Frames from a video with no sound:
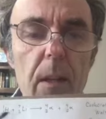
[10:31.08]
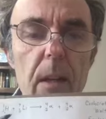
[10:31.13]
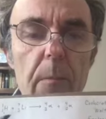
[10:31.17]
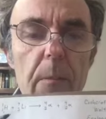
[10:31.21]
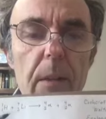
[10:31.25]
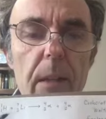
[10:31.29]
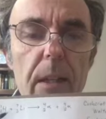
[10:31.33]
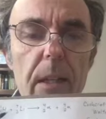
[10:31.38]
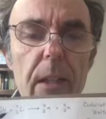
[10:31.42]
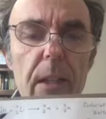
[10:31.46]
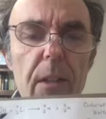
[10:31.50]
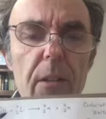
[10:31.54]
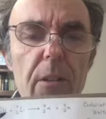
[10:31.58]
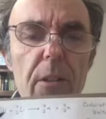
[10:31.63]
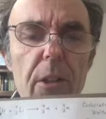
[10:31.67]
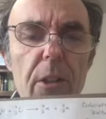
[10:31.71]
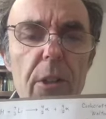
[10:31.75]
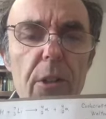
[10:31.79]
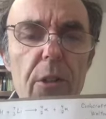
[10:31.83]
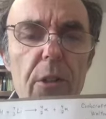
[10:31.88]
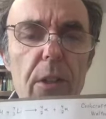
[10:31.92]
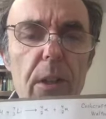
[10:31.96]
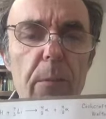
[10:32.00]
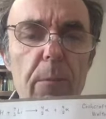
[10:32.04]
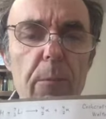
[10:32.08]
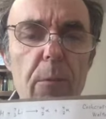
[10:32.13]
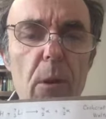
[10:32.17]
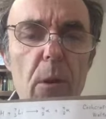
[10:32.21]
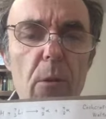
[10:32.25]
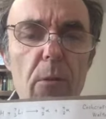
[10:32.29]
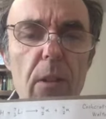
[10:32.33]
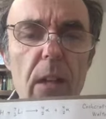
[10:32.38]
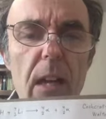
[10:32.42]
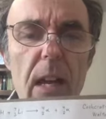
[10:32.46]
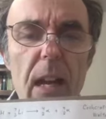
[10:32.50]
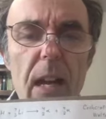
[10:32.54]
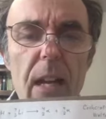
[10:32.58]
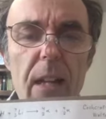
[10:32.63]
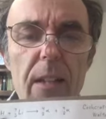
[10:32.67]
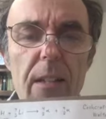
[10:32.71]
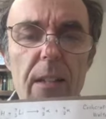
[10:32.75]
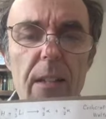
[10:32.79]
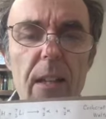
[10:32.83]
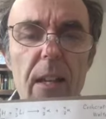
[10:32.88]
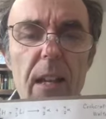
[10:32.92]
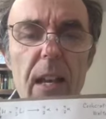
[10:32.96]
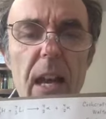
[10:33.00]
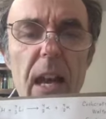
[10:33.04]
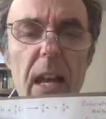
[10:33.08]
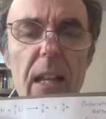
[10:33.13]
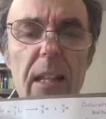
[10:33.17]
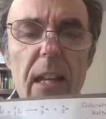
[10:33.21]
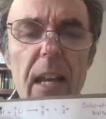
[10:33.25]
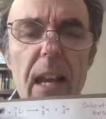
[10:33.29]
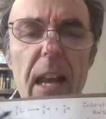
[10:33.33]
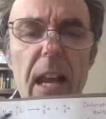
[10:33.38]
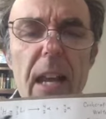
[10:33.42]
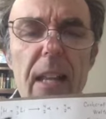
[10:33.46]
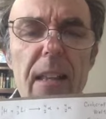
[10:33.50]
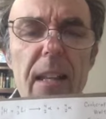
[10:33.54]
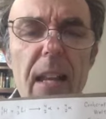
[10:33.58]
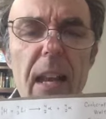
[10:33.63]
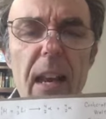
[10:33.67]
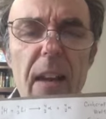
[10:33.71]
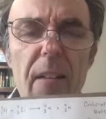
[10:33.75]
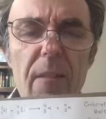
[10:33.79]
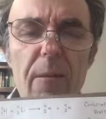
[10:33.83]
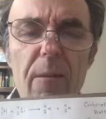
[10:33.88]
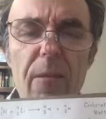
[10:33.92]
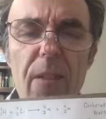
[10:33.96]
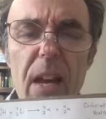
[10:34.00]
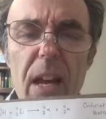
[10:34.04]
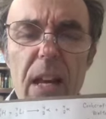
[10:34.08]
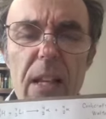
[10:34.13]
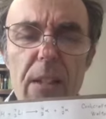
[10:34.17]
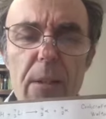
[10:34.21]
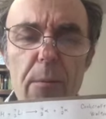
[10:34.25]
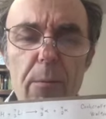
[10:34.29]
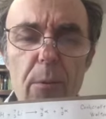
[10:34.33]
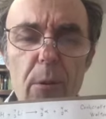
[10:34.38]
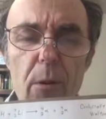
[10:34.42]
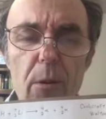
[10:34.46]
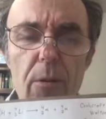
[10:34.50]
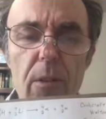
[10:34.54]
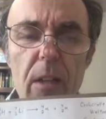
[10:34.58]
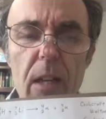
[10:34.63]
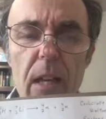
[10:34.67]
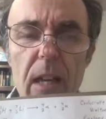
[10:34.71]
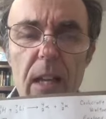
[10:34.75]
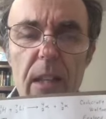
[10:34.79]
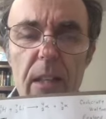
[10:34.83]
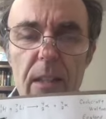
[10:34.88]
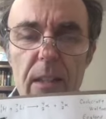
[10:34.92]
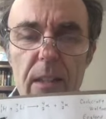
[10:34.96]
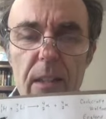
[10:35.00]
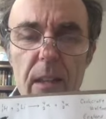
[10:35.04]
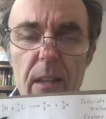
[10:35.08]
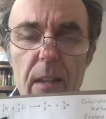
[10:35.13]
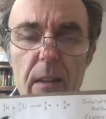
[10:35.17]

But here they're using protons, and they had to have fast protons.